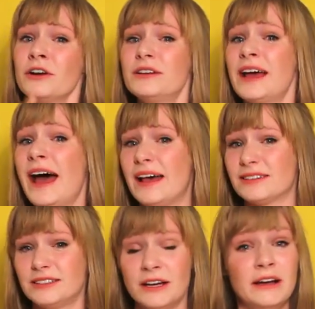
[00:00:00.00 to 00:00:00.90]
are
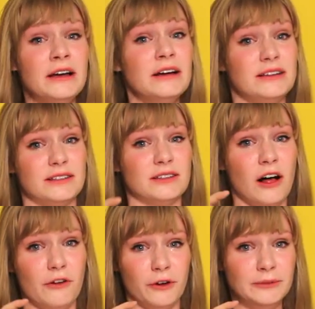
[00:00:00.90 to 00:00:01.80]
tasked to
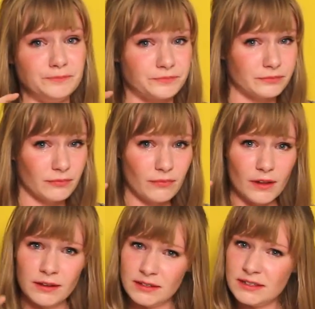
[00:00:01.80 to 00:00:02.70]
solve
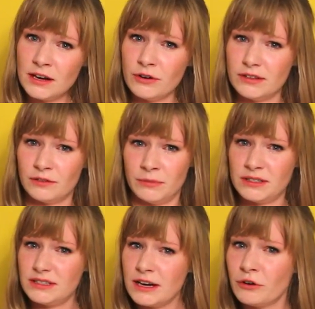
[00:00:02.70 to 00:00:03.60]
a series of
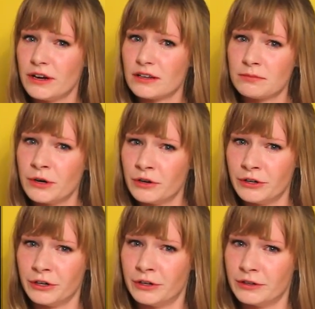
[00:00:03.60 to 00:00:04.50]
mysterious
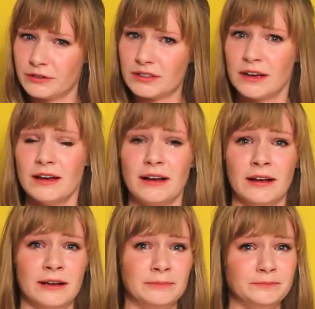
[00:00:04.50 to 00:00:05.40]
murders.
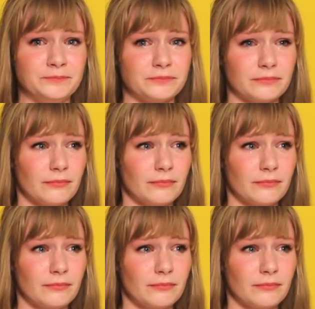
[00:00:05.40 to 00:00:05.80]
Um,